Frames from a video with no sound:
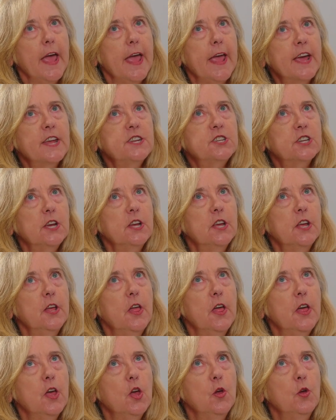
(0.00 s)
And
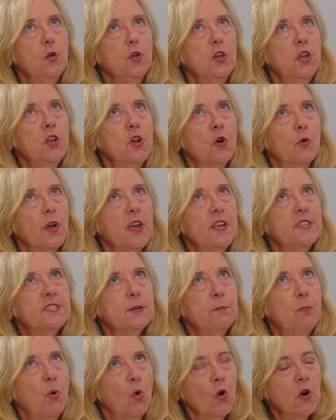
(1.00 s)
it's
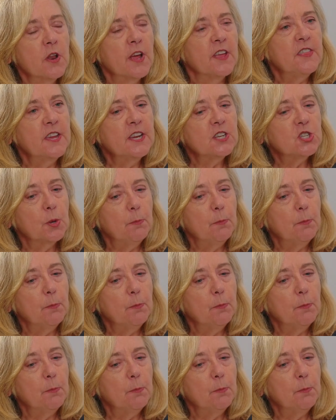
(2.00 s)
important, I think,